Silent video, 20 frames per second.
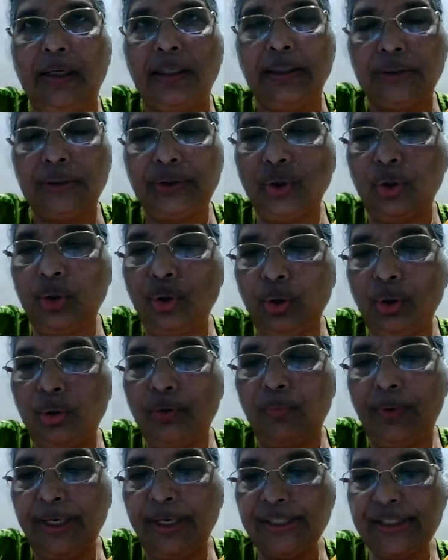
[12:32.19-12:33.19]
So
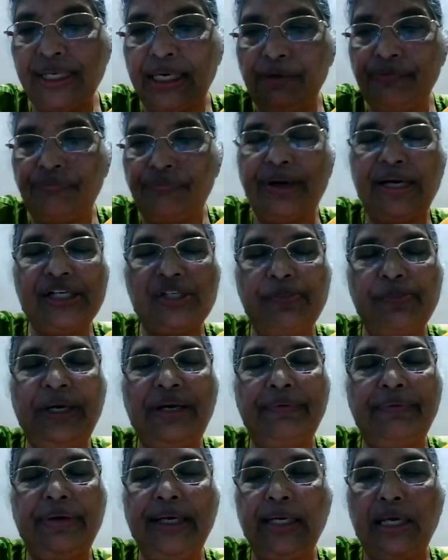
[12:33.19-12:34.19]
what is the difference
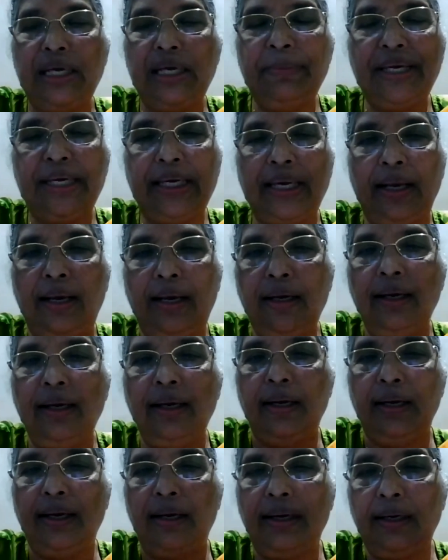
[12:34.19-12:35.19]
between chemical
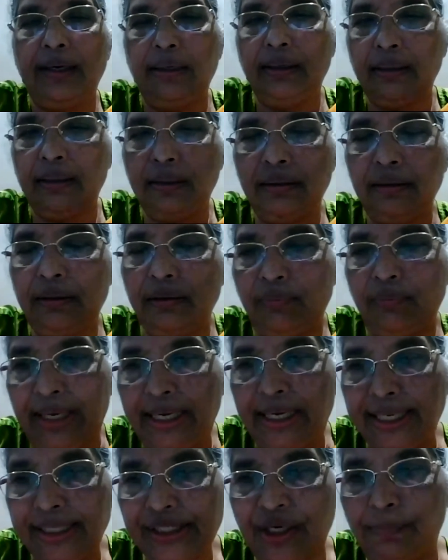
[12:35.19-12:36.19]

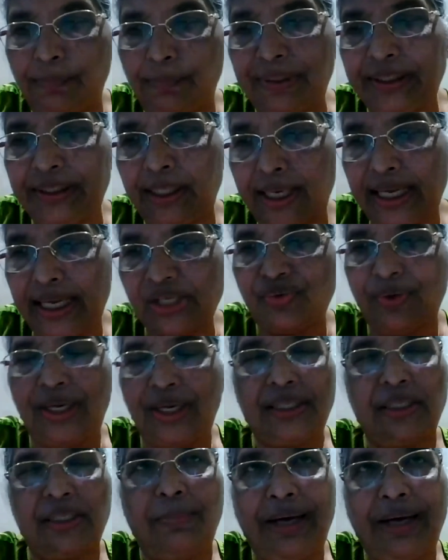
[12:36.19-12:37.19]
validation method as well
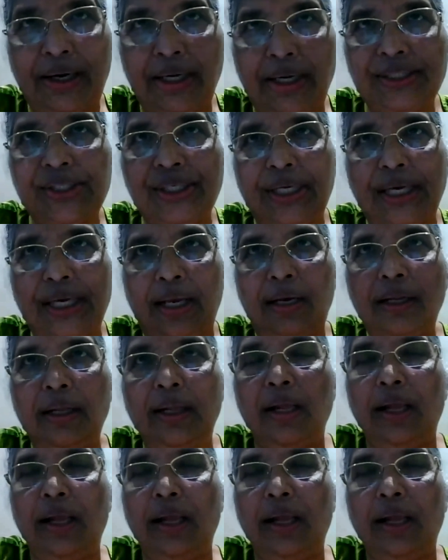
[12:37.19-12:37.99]
as the biological?